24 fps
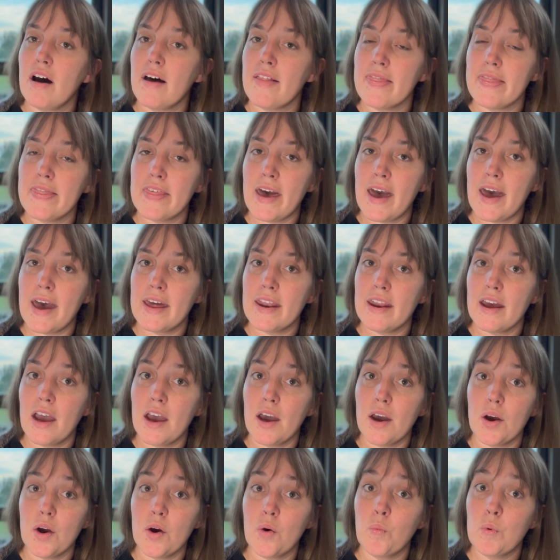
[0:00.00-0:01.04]
that
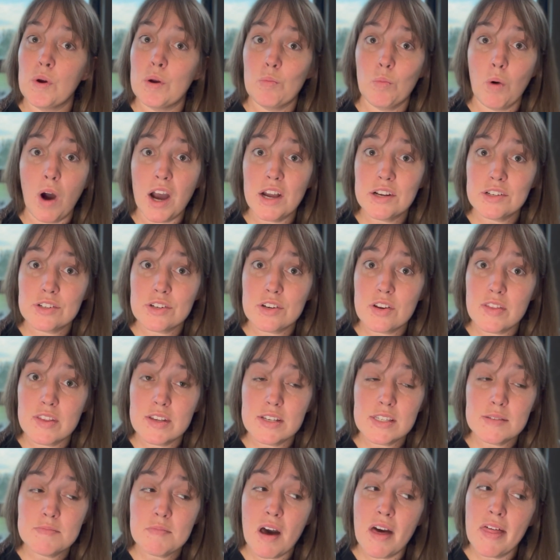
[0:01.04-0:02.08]
we watched this
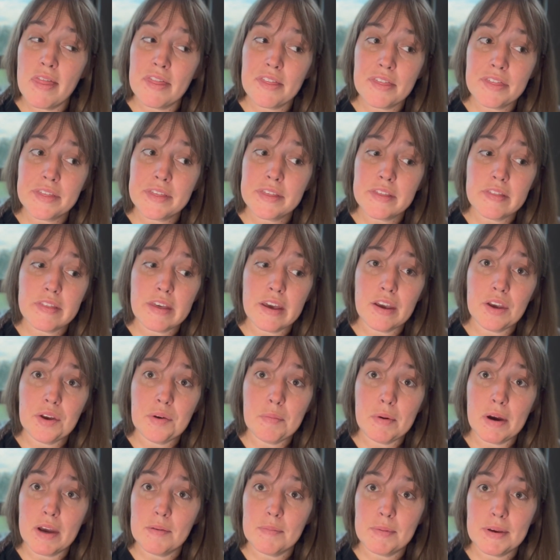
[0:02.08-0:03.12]
month that you
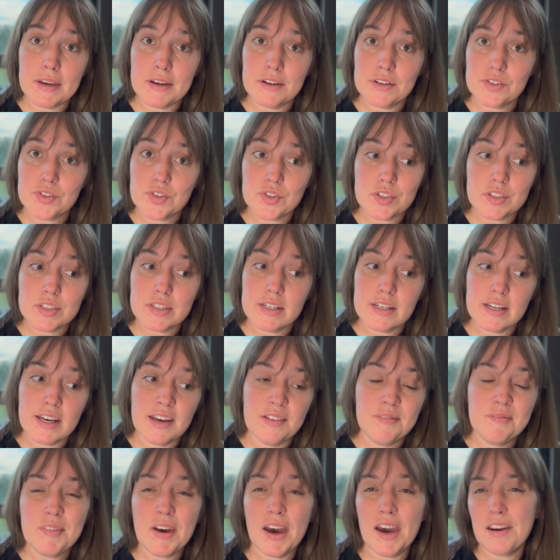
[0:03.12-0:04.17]
might be interested
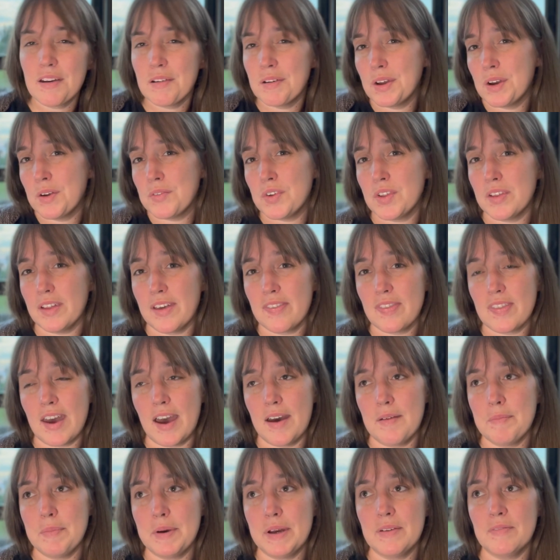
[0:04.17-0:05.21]
in. I don't know if you like that,
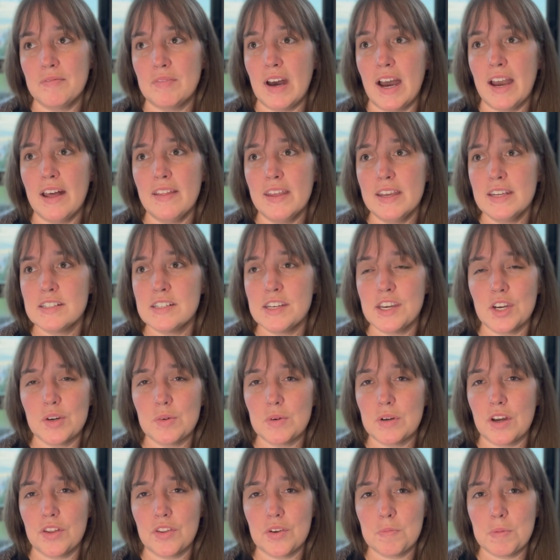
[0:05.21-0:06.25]
but I like to hear what
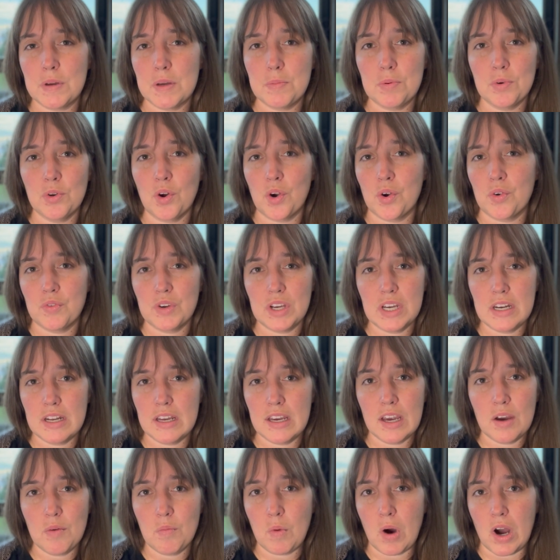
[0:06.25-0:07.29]
other people are reading
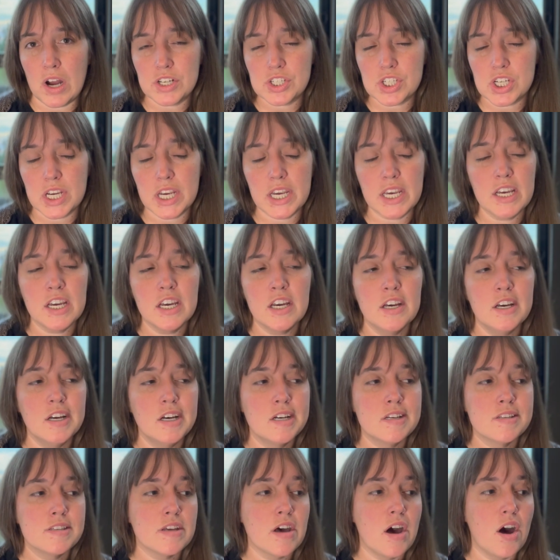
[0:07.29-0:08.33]
and watching.
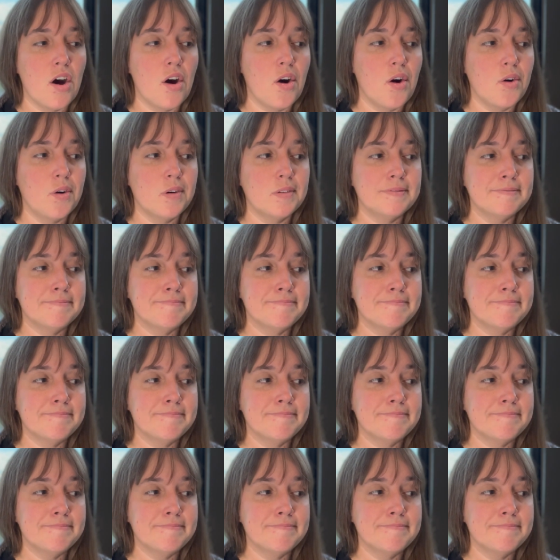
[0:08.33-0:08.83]
So